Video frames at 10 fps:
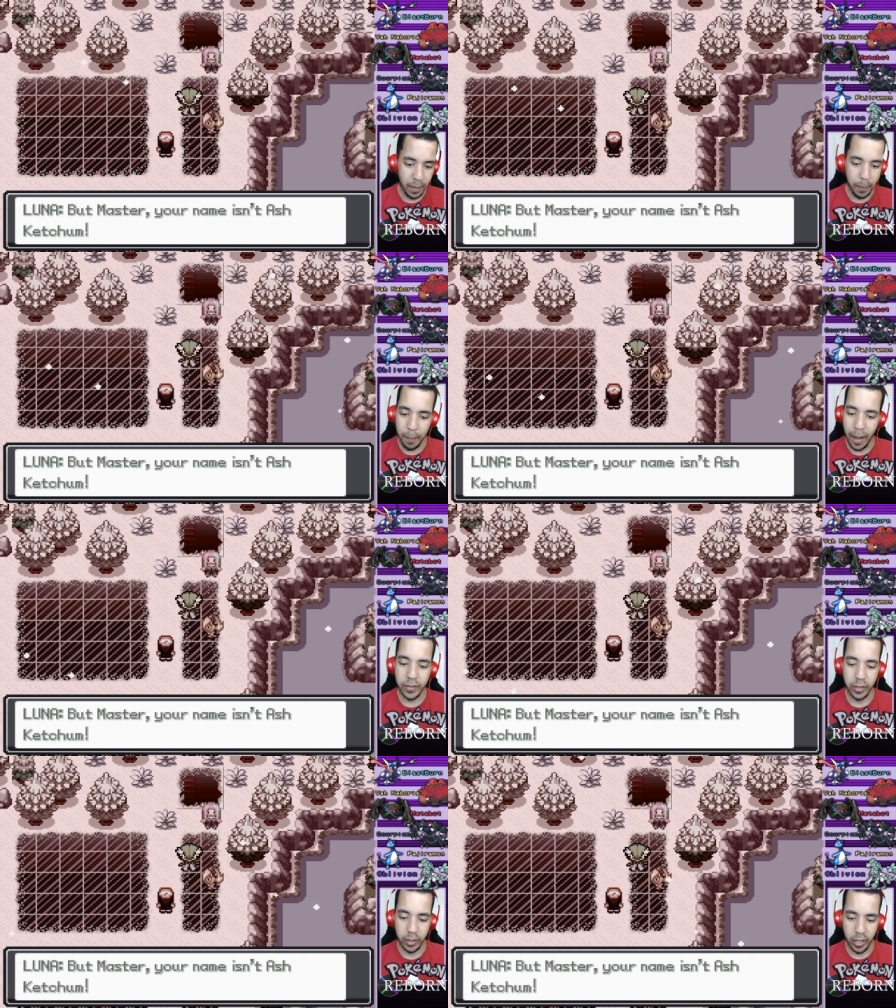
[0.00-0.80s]
But
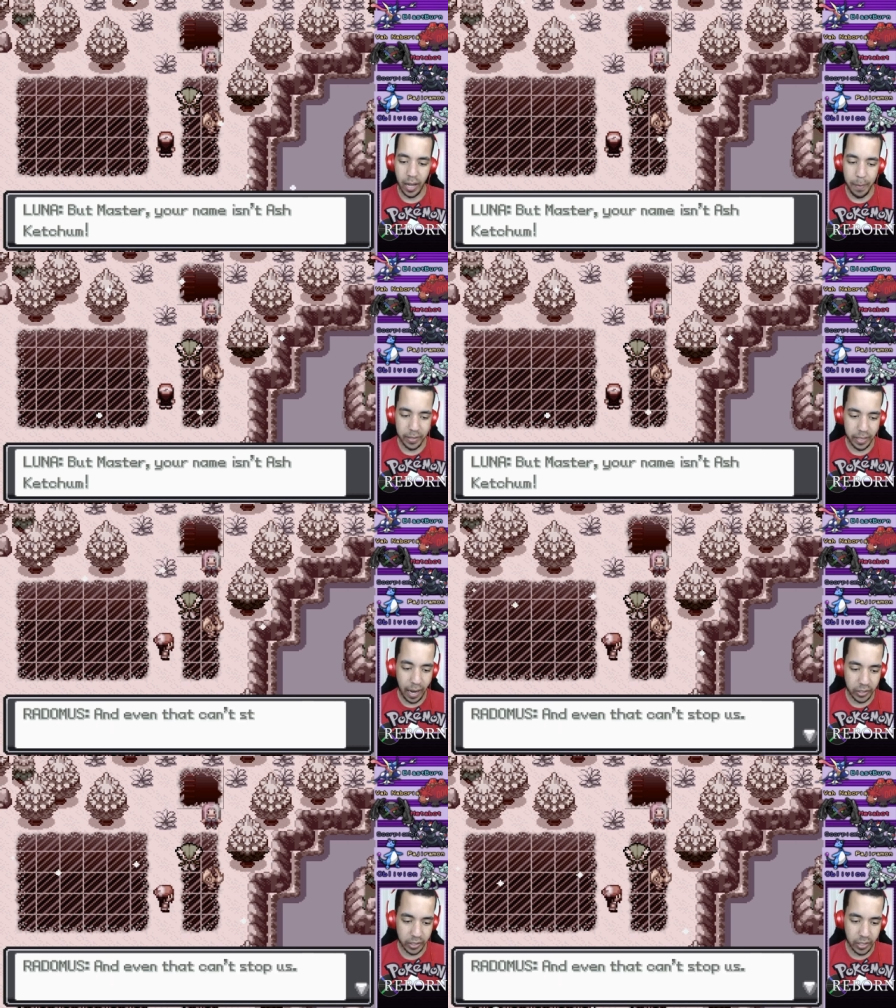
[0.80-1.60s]
master, your name isn't
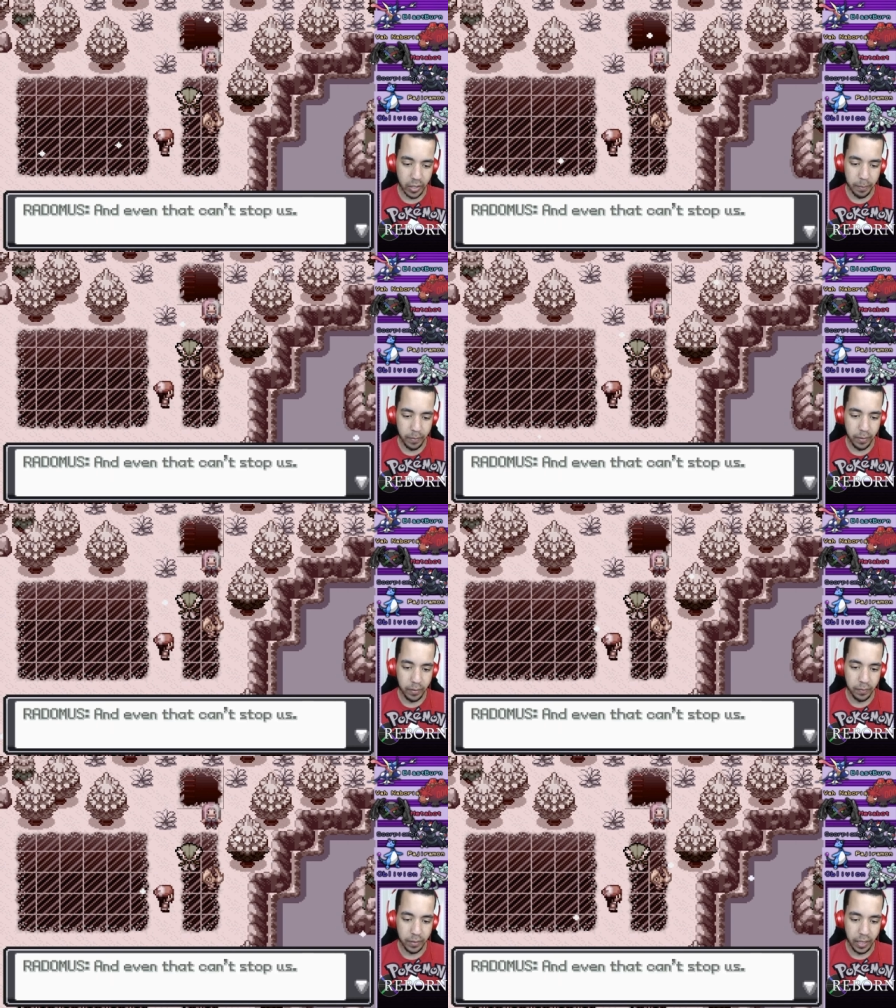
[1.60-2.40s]
Ash Ketchum.
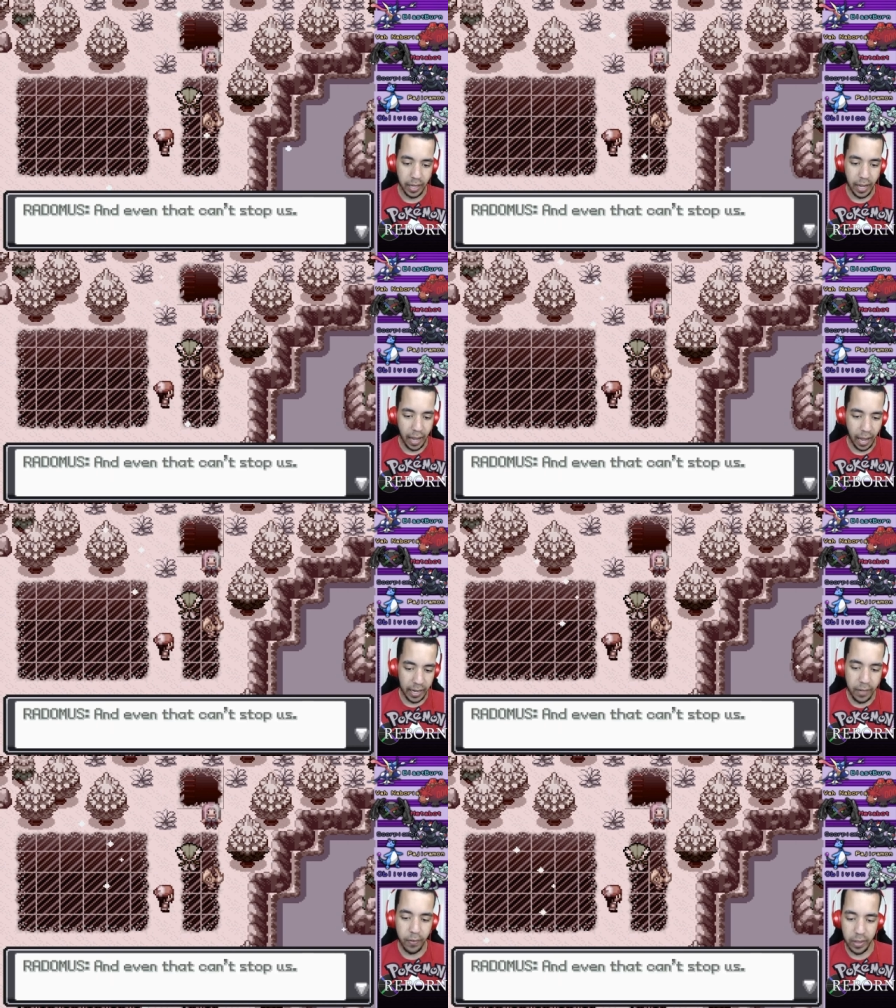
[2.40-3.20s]

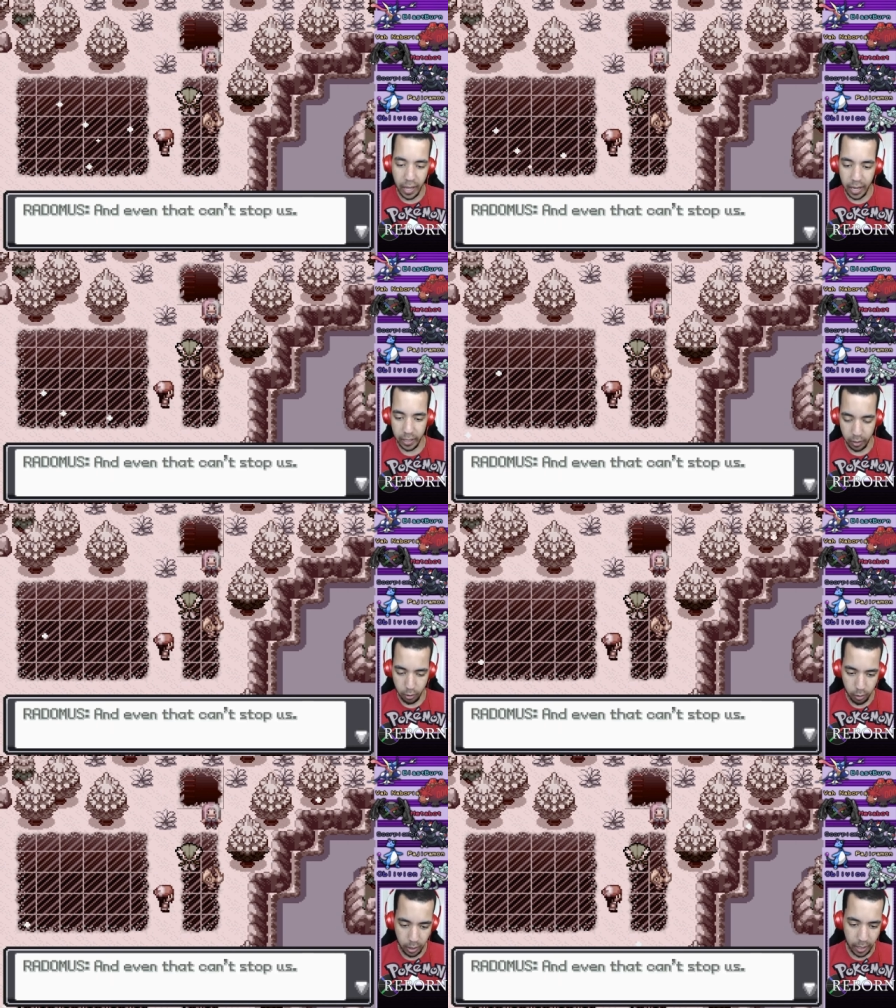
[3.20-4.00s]
And even then,
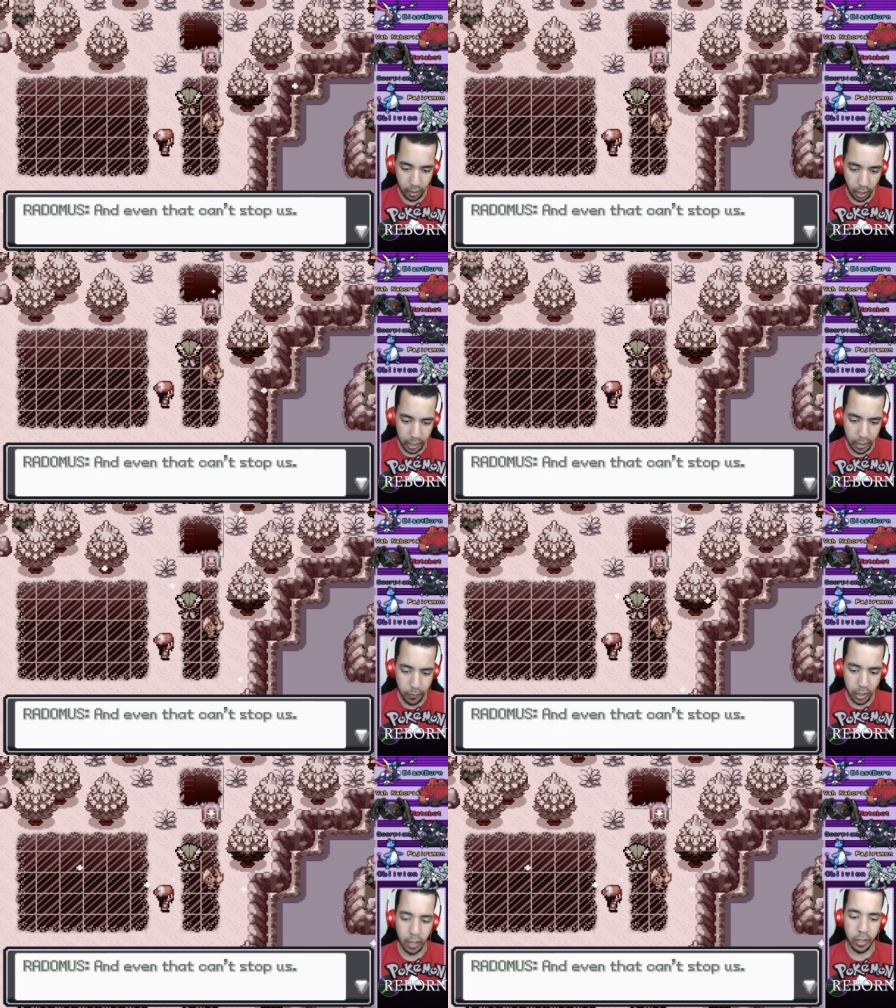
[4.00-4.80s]
and
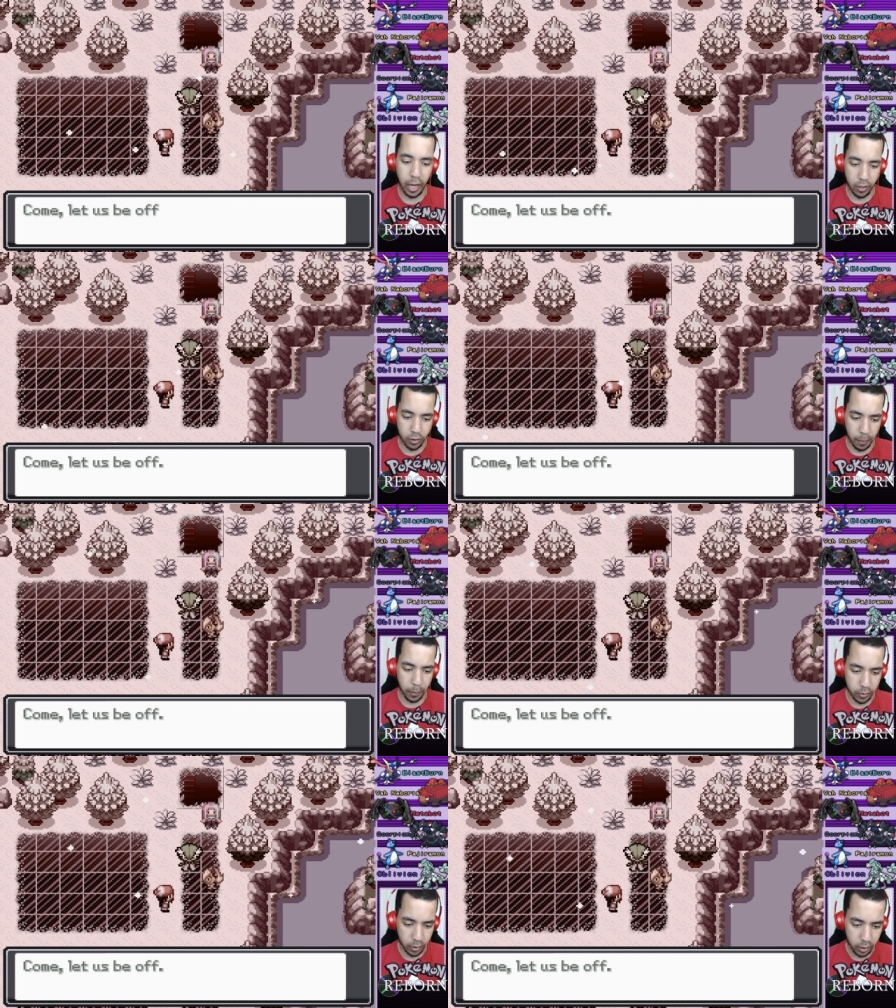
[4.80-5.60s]
even that can't stop
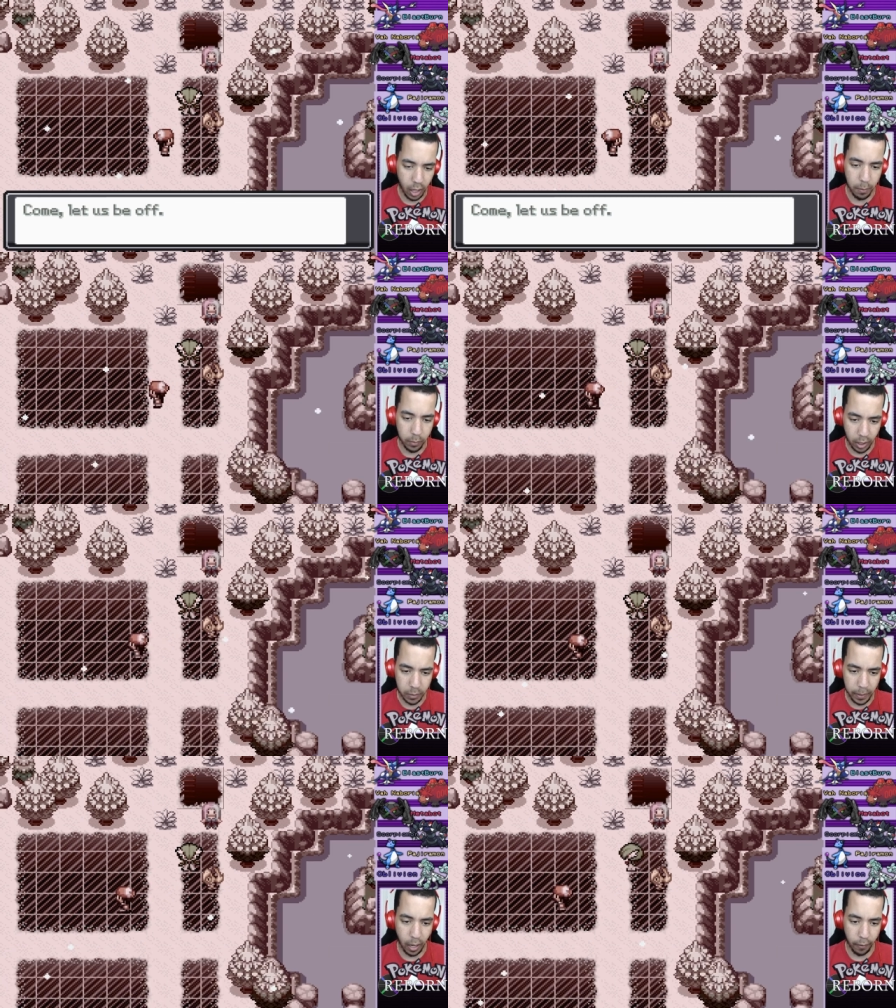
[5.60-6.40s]
us. Come, let
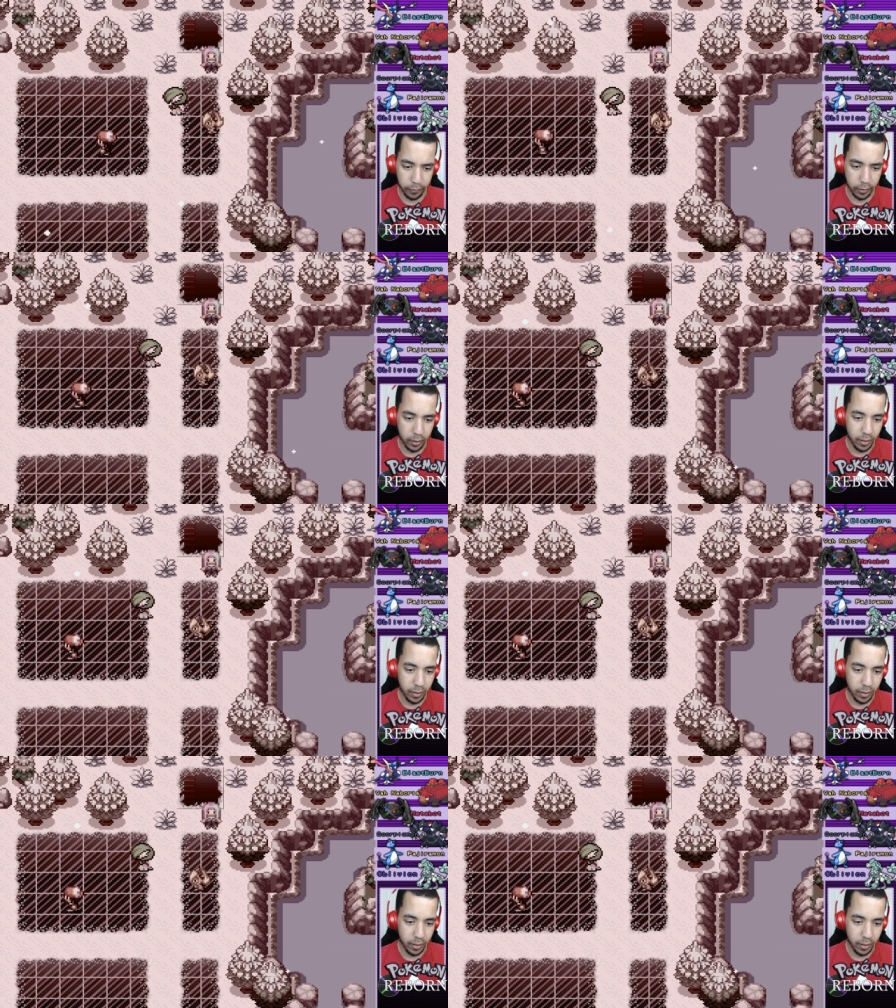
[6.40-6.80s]
us be off.